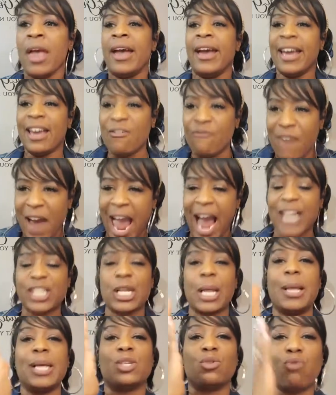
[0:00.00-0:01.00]

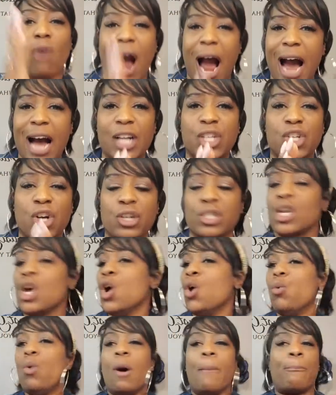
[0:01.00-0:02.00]
Evangelist Rogers
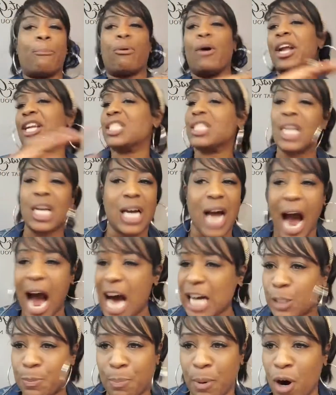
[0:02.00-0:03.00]
will preach the
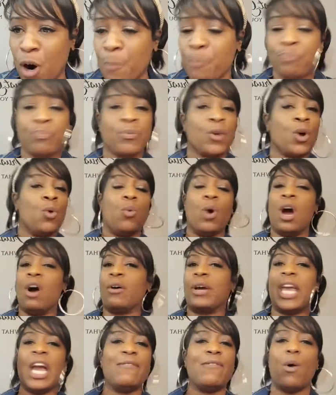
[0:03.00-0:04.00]
gospel, will
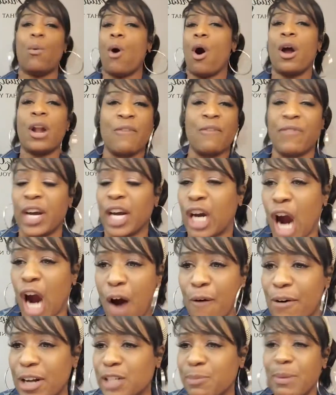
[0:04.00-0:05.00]
give a word of
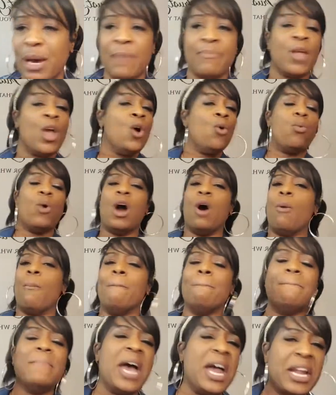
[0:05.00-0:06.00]
encouragement, will
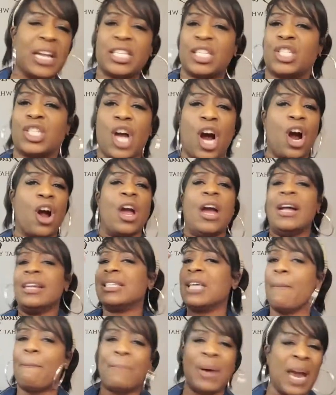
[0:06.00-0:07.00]
minister
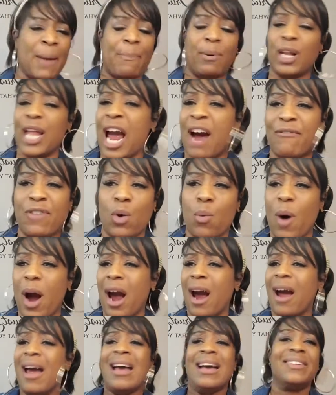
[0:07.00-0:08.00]
to people
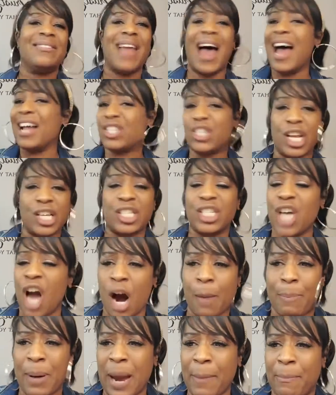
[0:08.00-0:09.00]
everywhere, not just
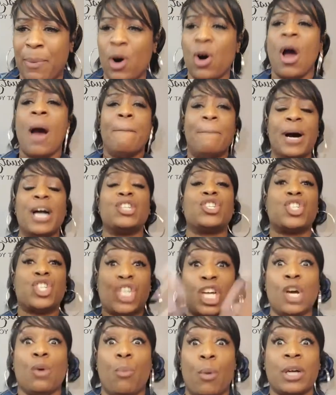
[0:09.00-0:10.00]
young people, but
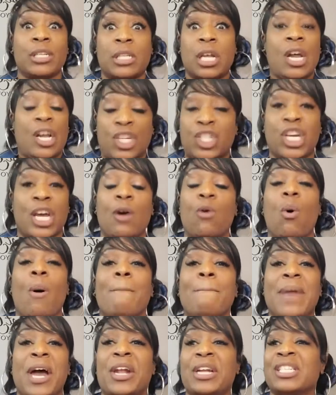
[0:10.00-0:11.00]
she will
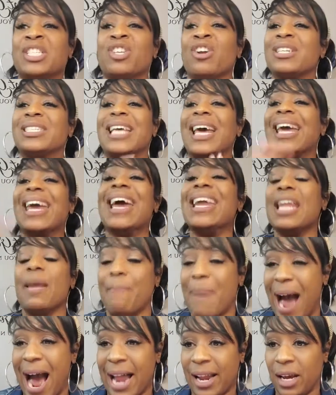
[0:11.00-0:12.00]
minister to
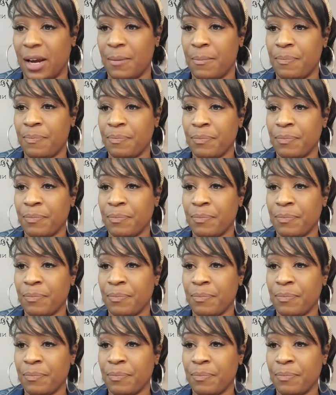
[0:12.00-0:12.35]
anybody,